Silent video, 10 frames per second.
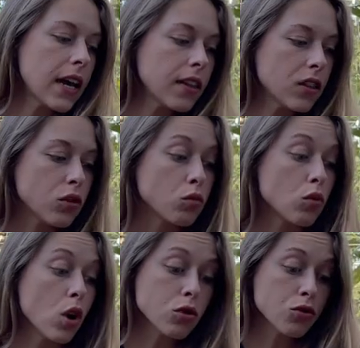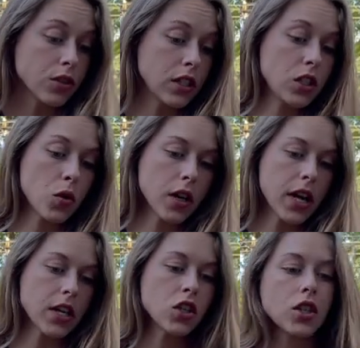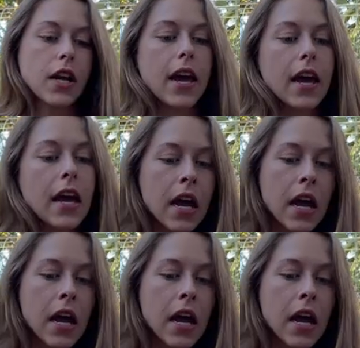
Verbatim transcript: at the grocery store yesterday.